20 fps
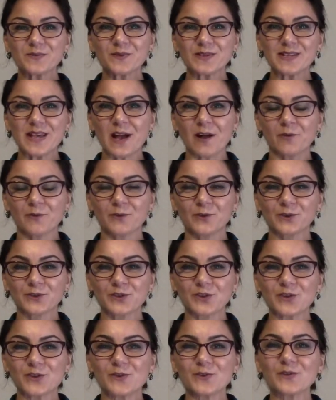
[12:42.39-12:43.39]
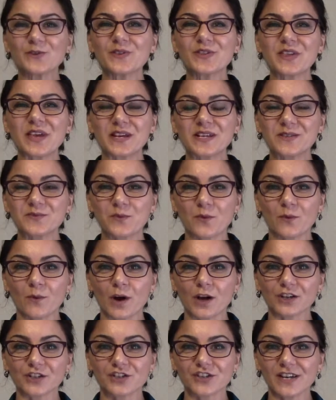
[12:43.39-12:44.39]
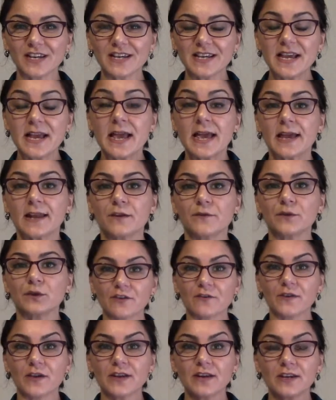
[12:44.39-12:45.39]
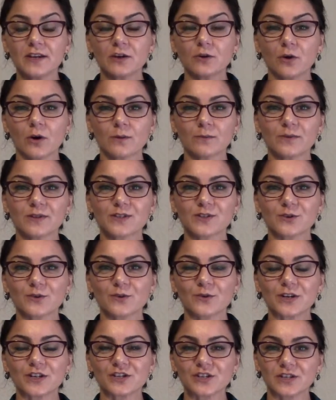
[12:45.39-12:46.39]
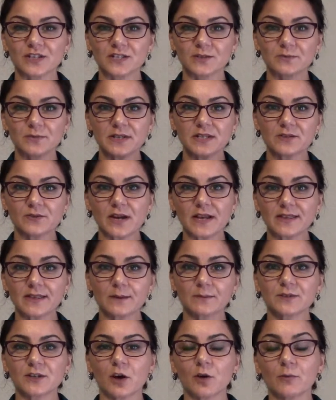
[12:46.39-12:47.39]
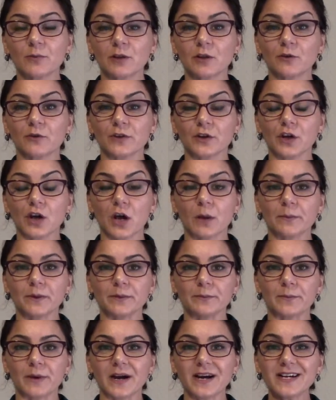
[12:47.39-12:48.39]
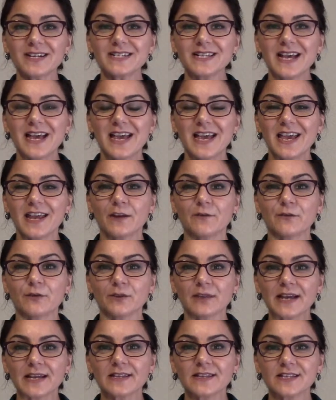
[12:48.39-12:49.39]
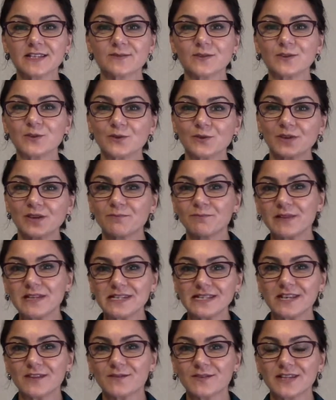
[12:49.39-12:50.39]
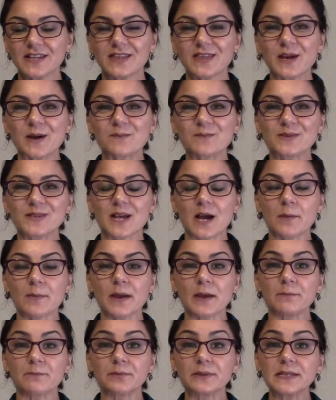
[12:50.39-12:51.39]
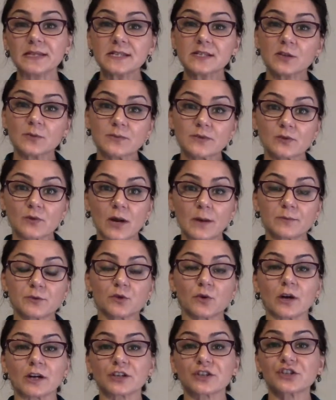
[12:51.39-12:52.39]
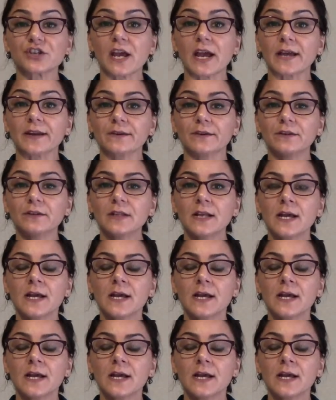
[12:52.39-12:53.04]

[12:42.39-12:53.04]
was helpful to you. Thanks for watching. And if you have any comments or questions, please write them down below in the comment box. And if you like this video, please give us a thumbs up and please subscribe to our channel